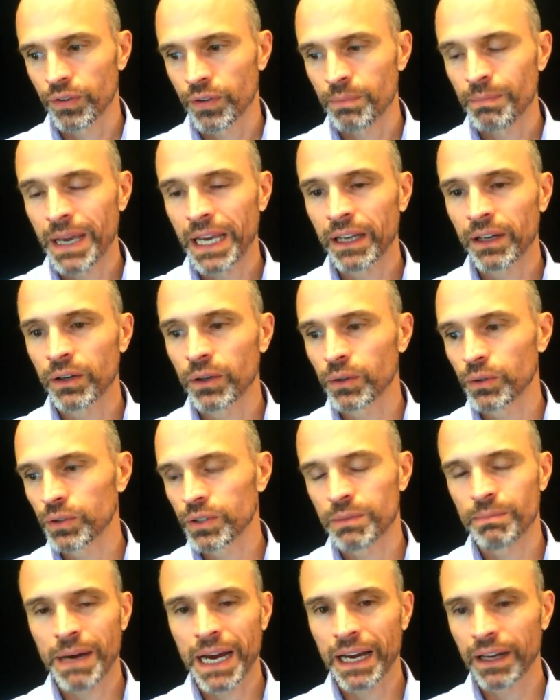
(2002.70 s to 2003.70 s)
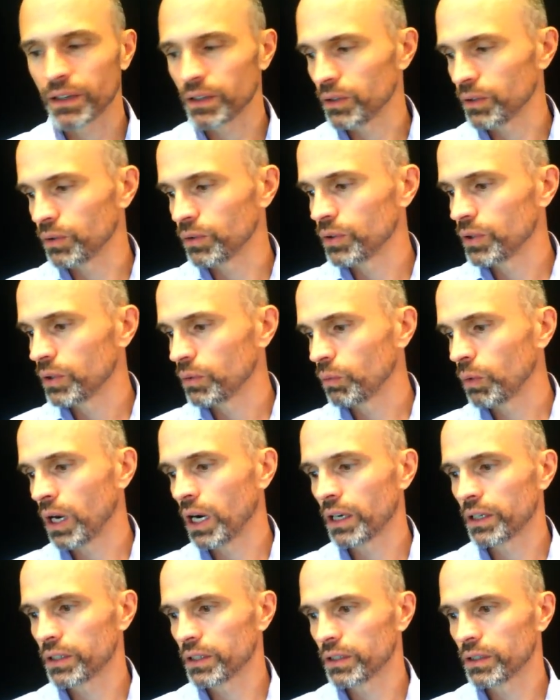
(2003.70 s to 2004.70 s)
Tomato, tomato,
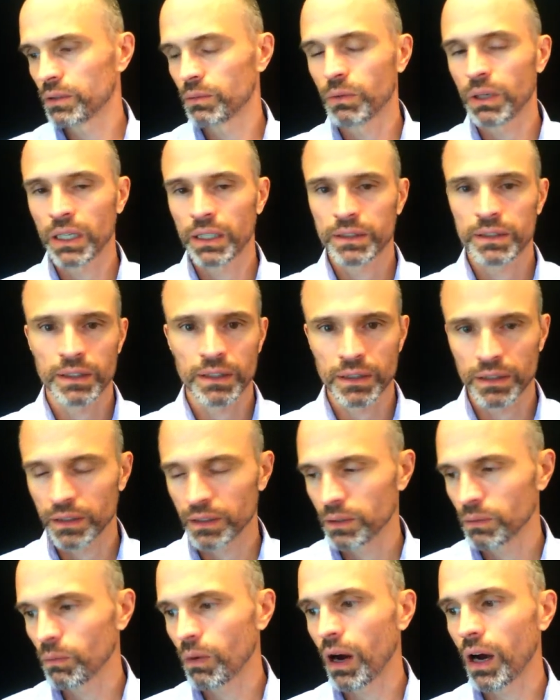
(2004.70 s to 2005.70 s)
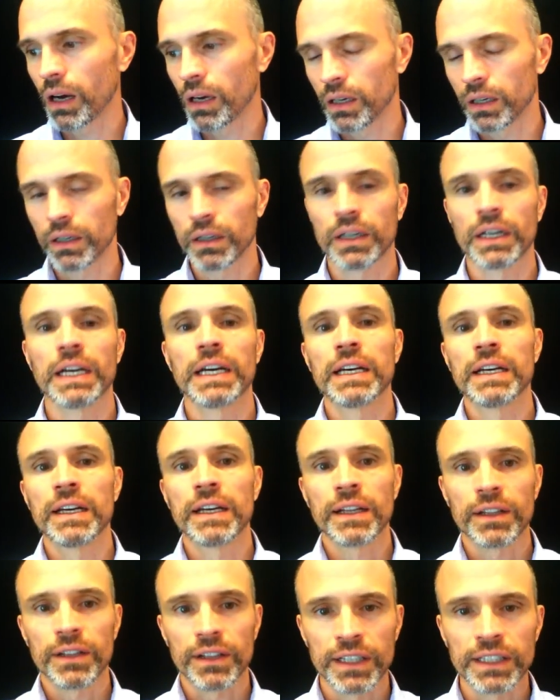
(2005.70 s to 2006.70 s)
water, water, water.
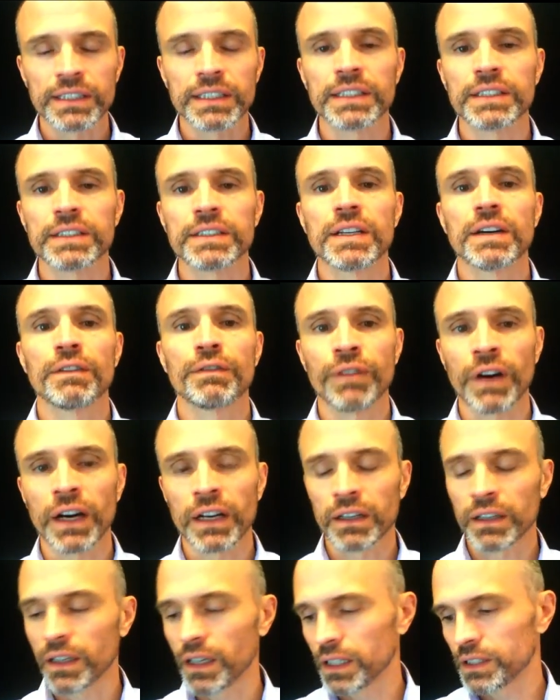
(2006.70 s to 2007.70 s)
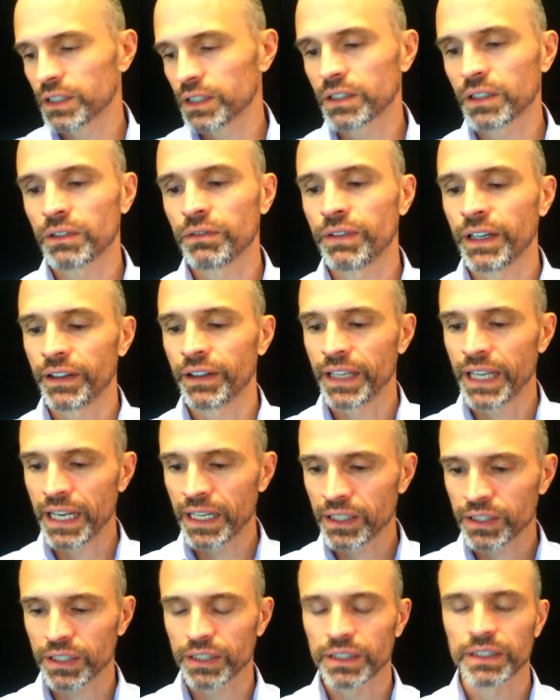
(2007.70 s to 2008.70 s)
This is phonological
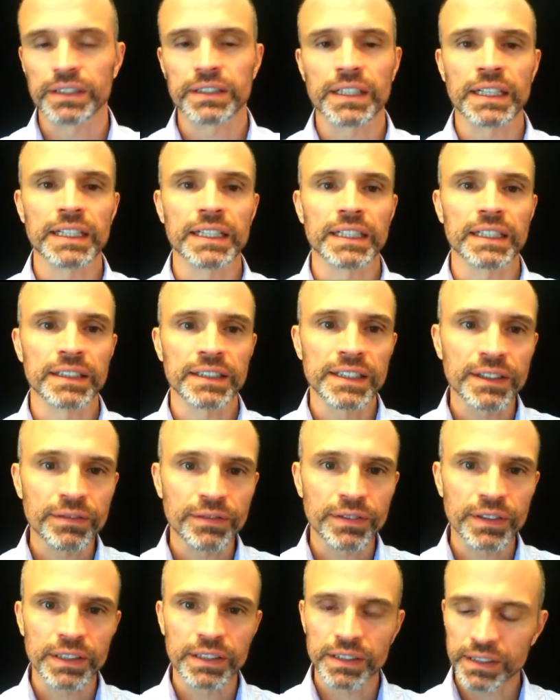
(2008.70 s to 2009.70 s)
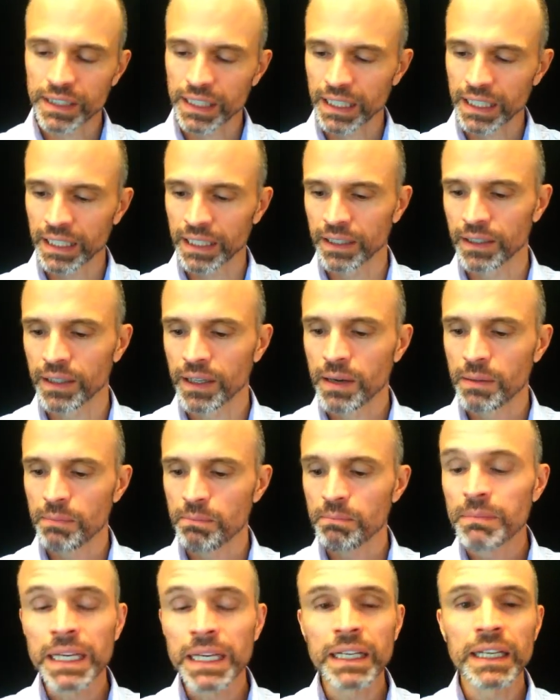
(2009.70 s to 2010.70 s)
variation, studying difference in
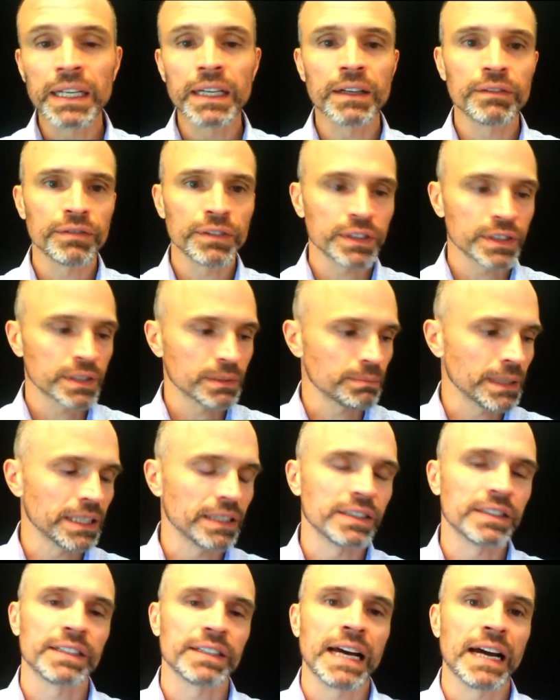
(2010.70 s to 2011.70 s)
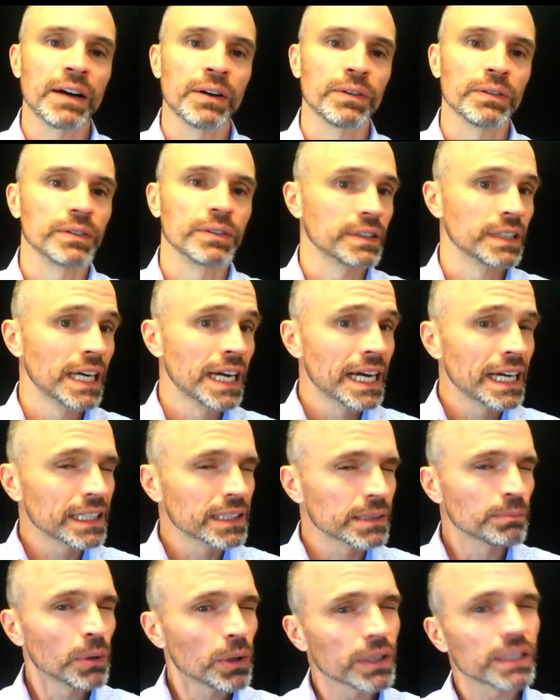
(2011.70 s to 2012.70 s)
meaningful speech sounds.
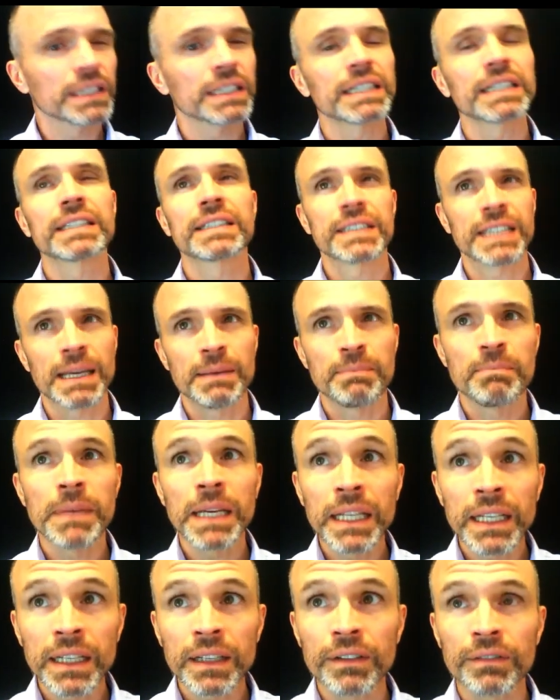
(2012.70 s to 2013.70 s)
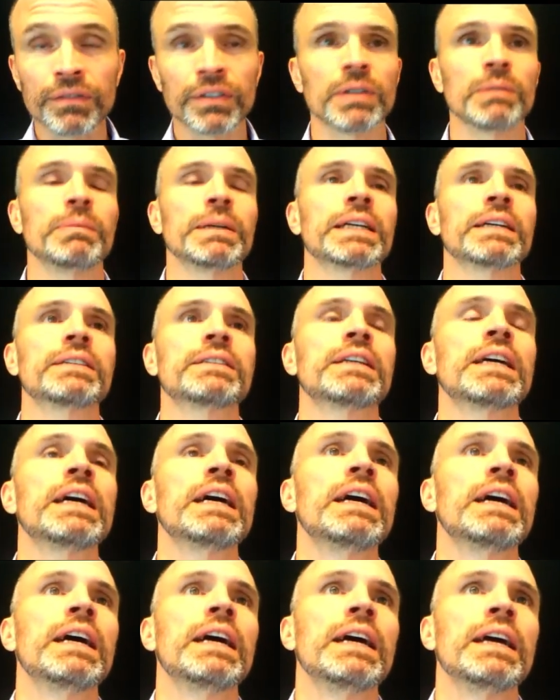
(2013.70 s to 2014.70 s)
It's important to say meaningful because
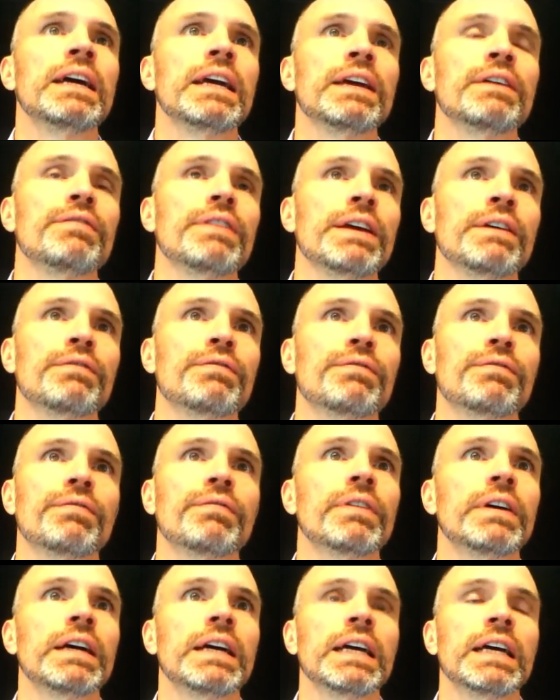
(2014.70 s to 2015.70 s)
if